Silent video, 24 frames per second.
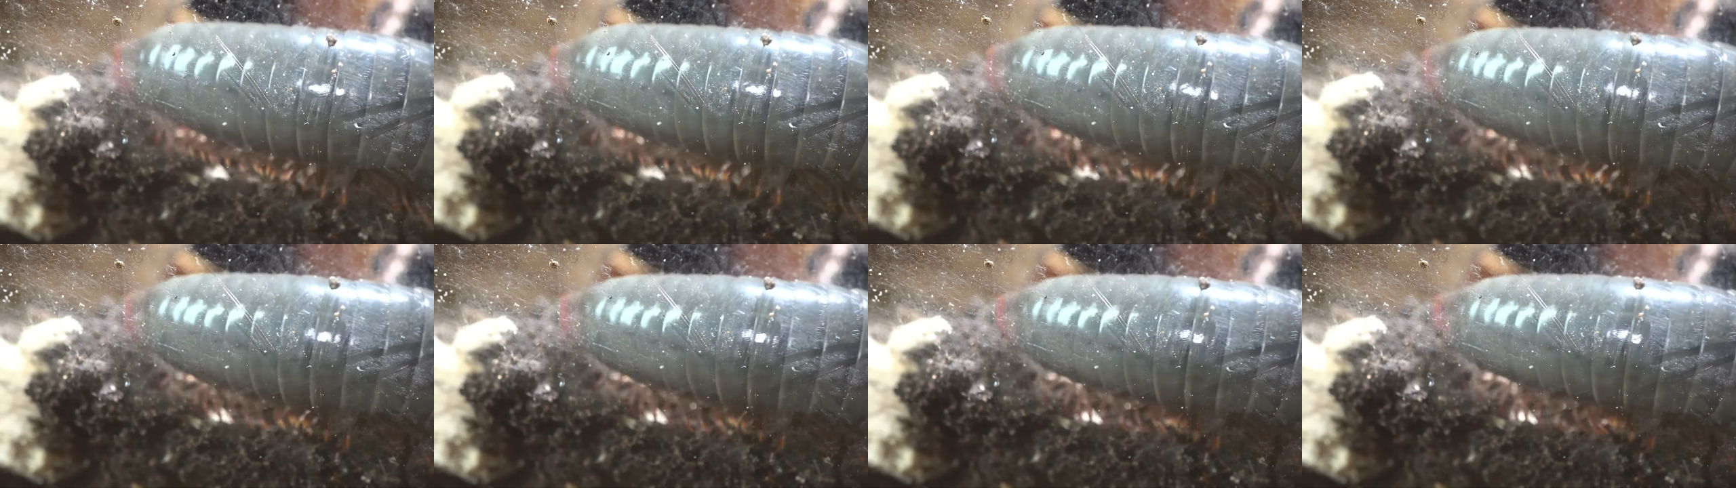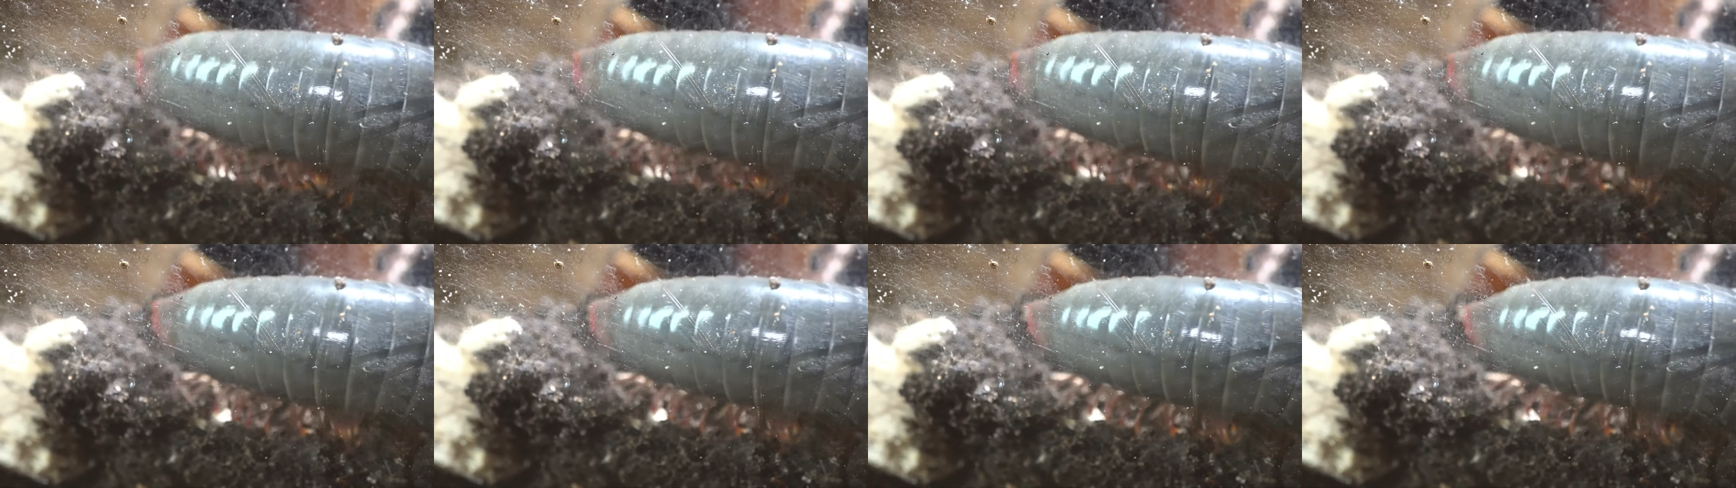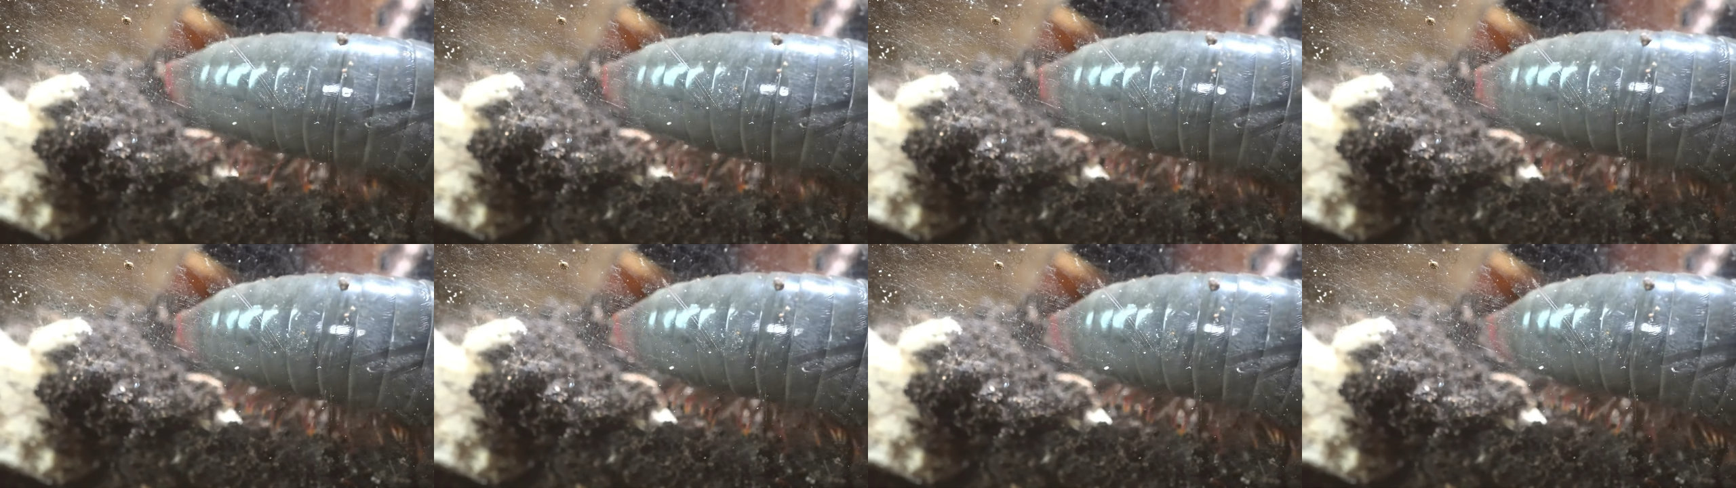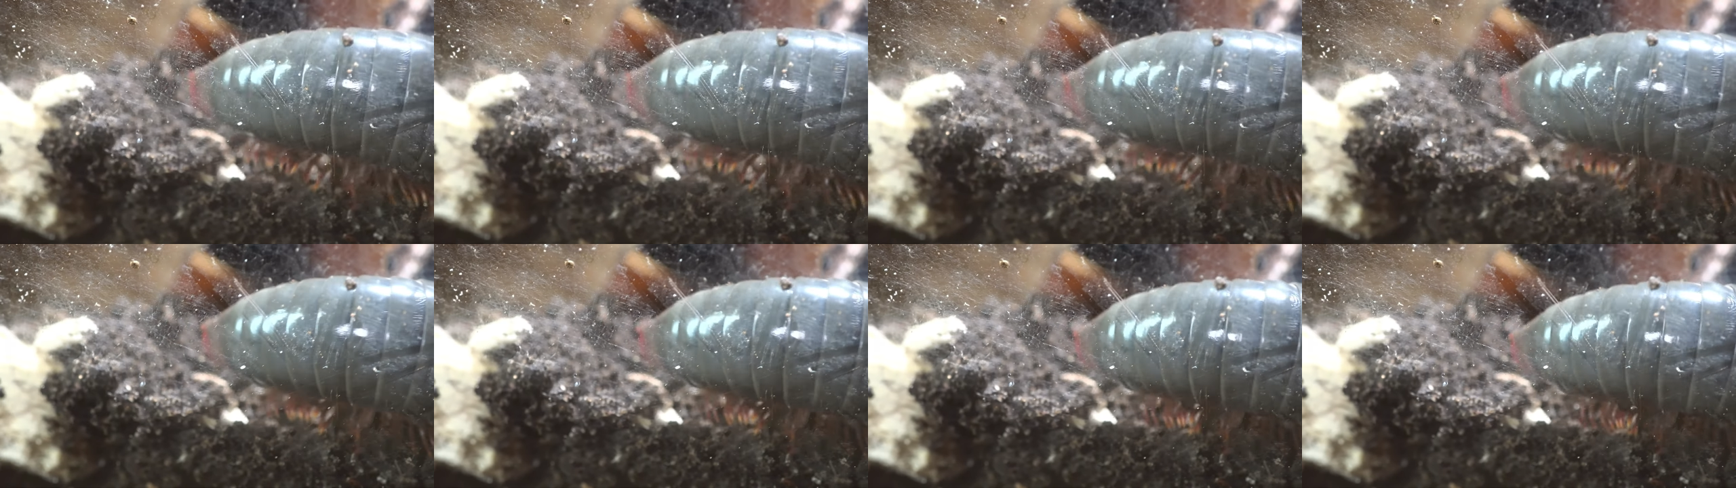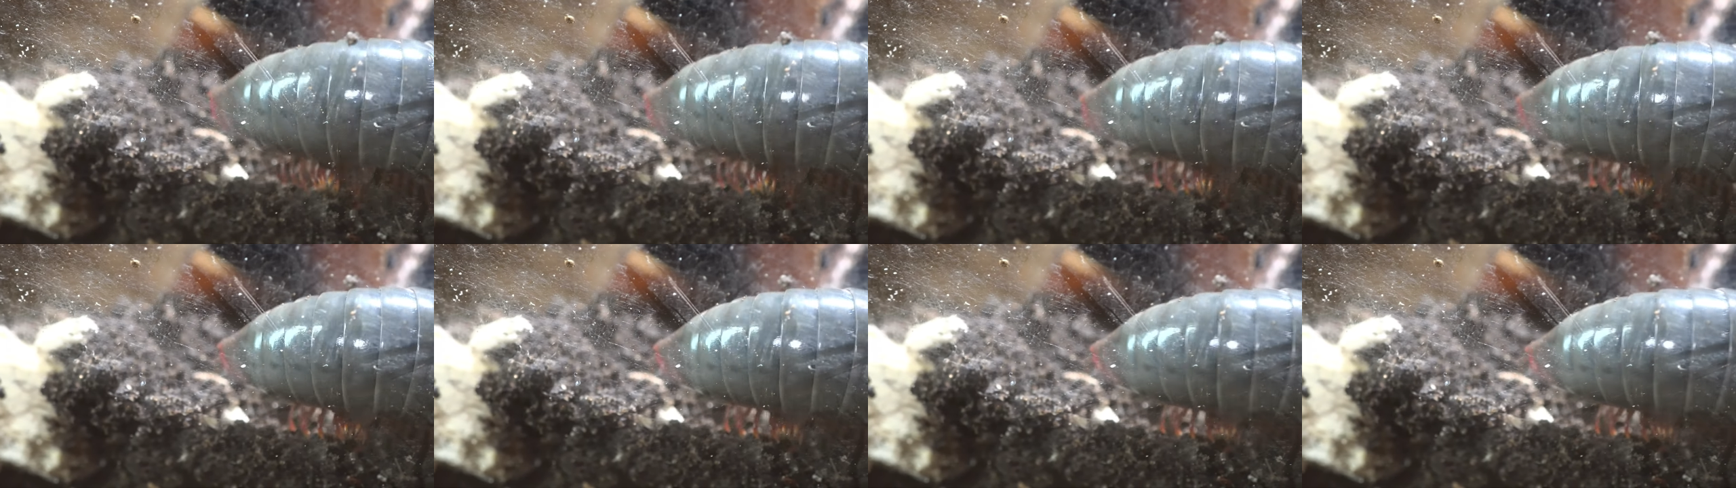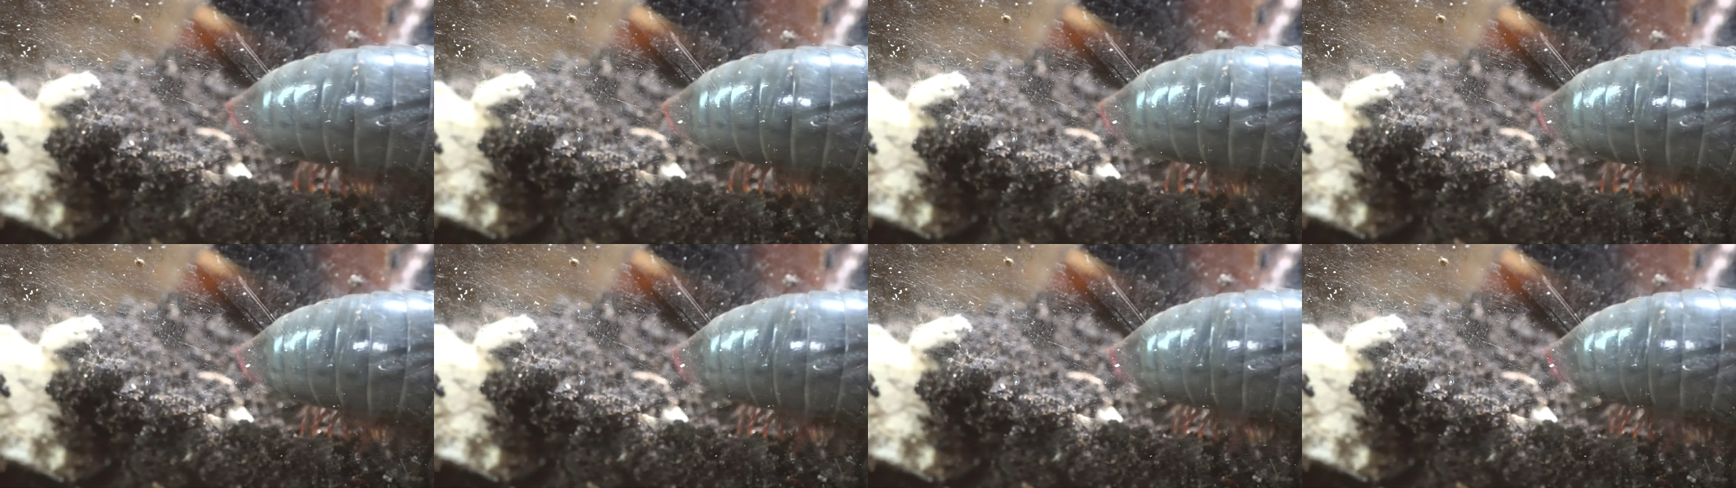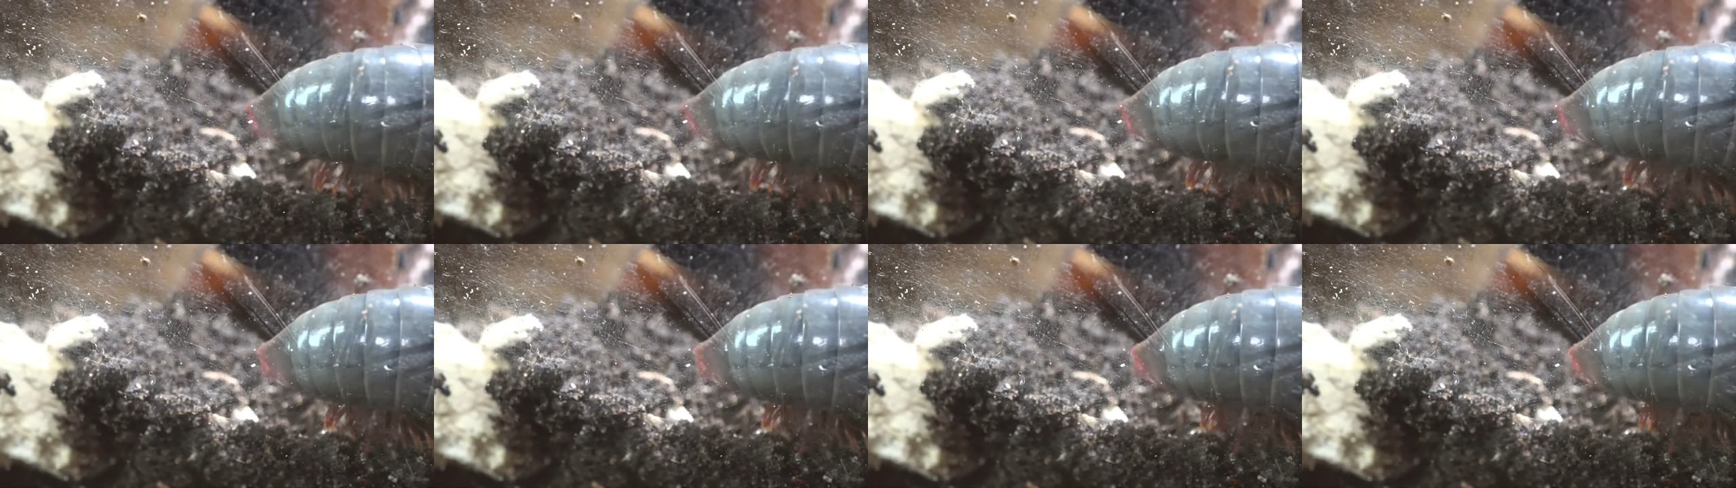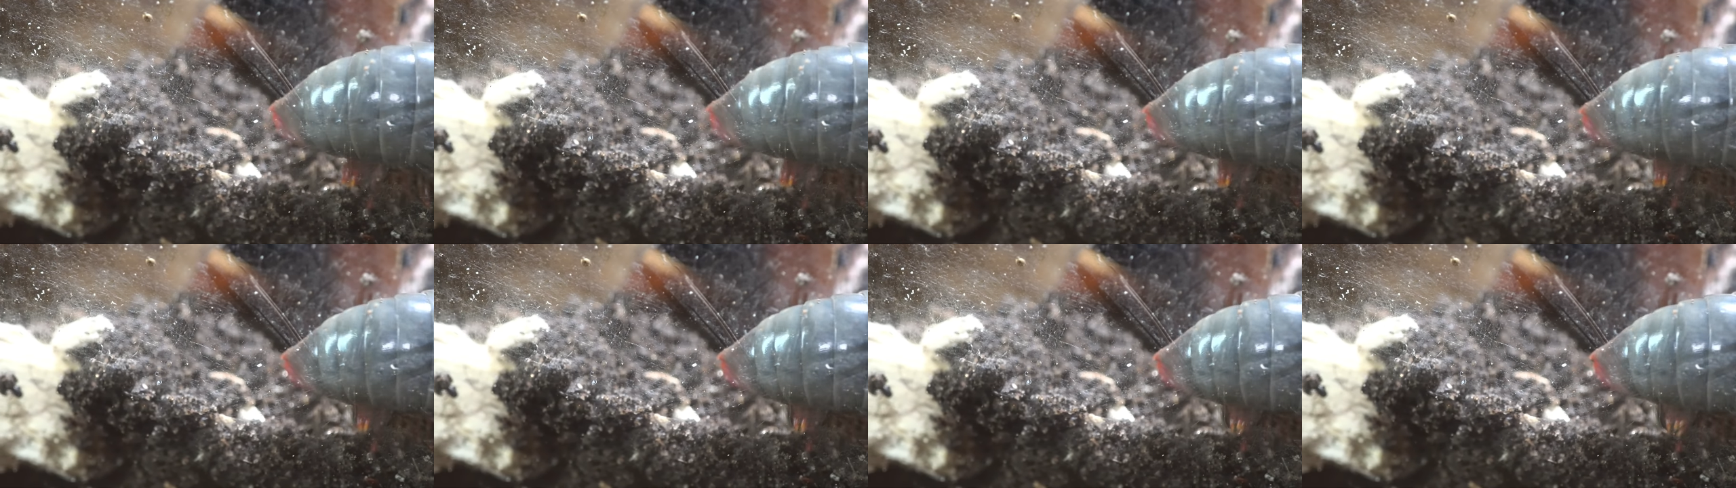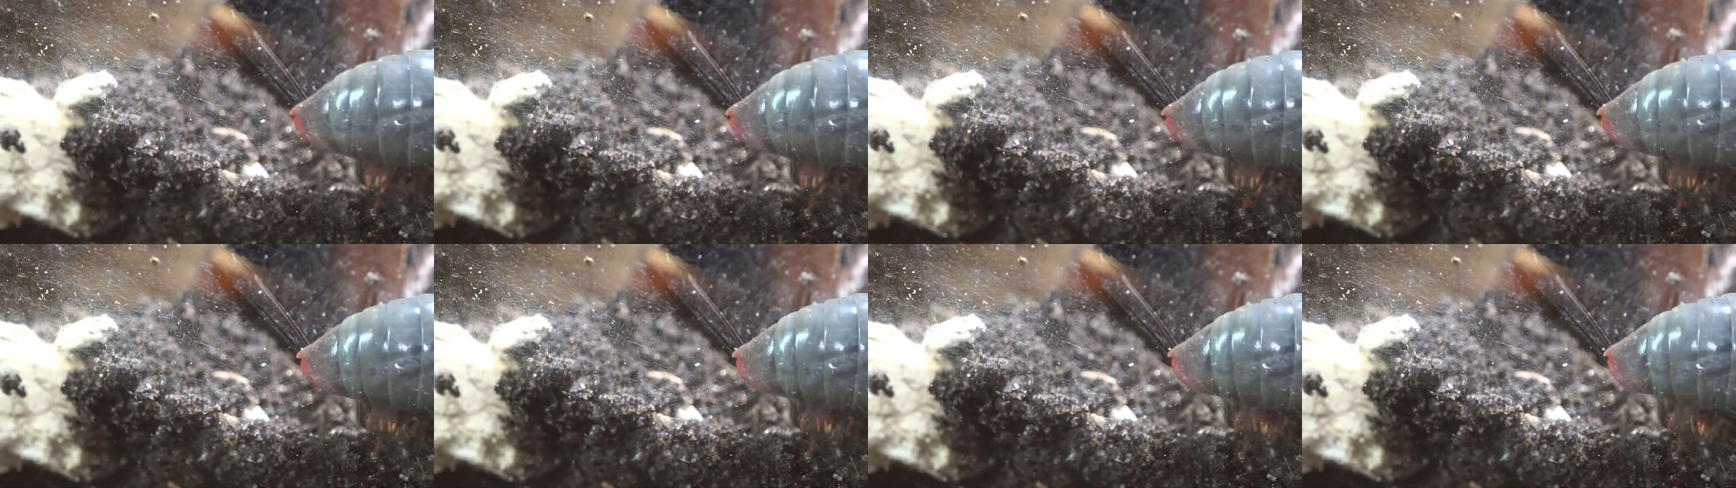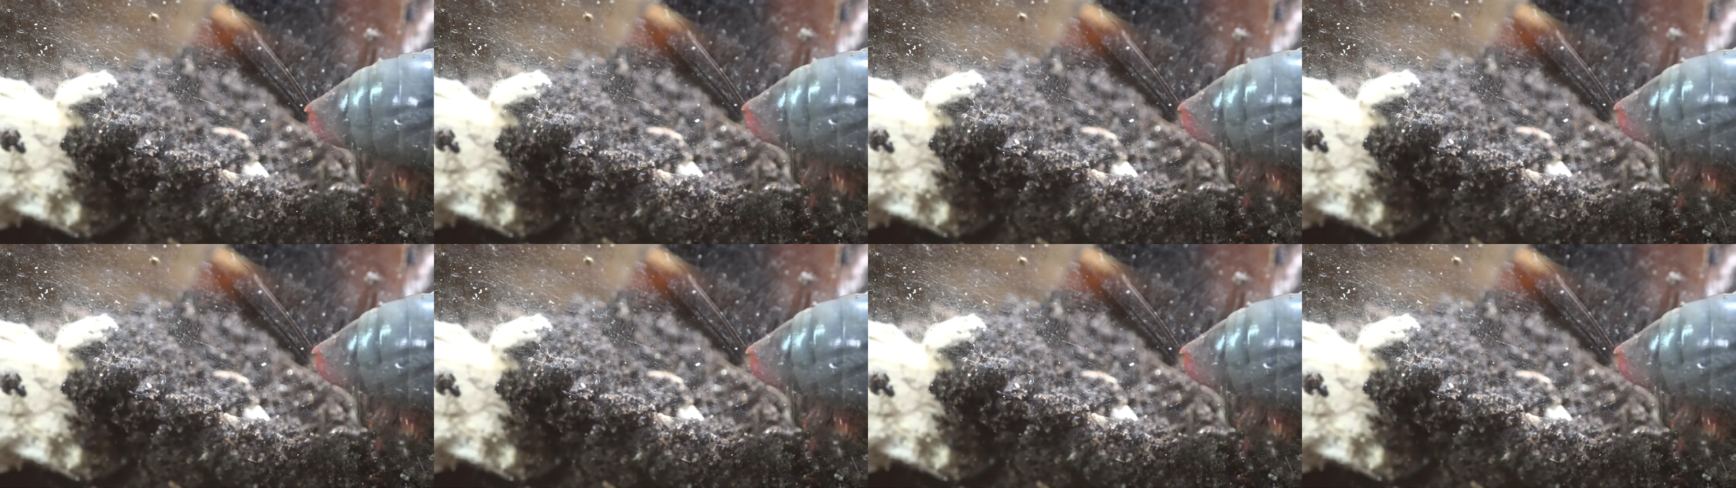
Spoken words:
Nobody's mouth can be seen.